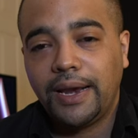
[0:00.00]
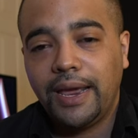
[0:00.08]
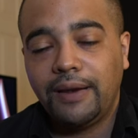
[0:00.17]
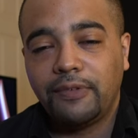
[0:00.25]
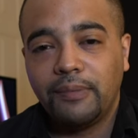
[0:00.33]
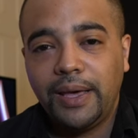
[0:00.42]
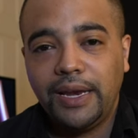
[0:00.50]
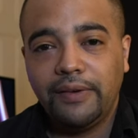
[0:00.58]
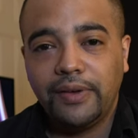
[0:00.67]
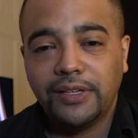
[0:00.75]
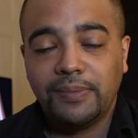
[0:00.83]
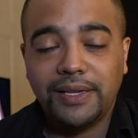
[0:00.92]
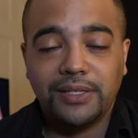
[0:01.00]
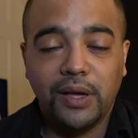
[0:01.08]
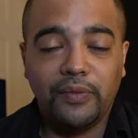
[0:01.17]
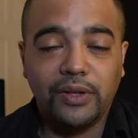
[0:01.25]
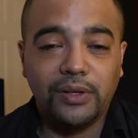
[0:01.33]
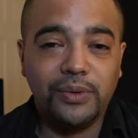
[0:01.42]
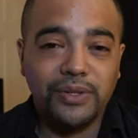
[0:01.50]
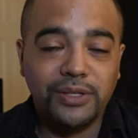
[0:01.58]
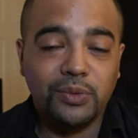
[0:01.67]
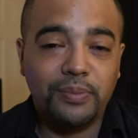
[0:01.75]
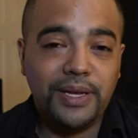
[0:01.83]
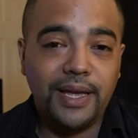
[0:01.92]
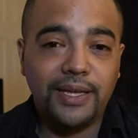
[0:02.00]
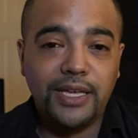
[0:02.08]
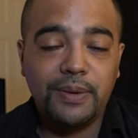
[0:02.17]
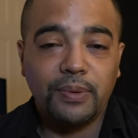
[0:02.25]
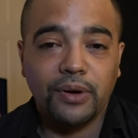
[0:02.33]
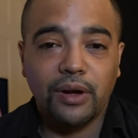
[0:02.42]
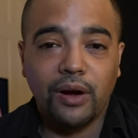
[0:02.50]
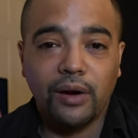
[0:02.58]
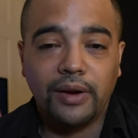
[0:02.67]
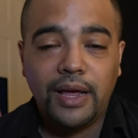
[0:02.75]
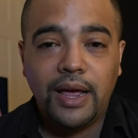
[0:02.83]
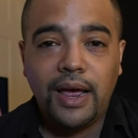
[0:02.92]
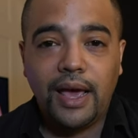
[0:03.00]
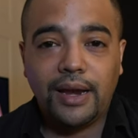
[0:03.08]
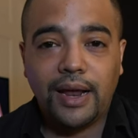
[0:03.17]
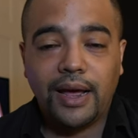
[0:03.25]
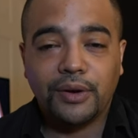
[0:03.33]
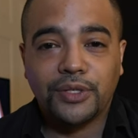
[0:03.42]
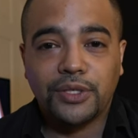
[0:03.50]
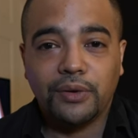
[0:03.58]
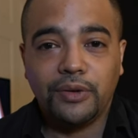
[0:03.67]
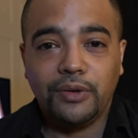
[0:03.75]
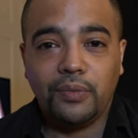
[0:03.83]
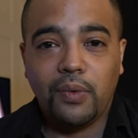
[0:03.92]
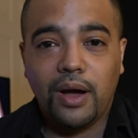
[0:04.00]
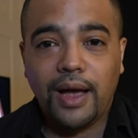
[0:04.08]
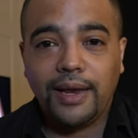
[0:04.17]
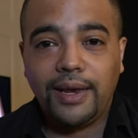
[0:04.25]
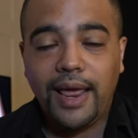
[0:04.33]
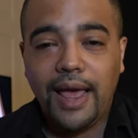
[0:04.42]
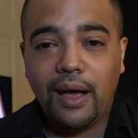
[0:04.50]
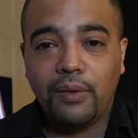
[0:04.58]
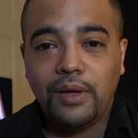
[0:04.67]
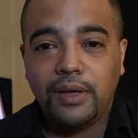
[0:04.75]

again, for many of us, myself included, this will be a keeper card, and I'll show you why now.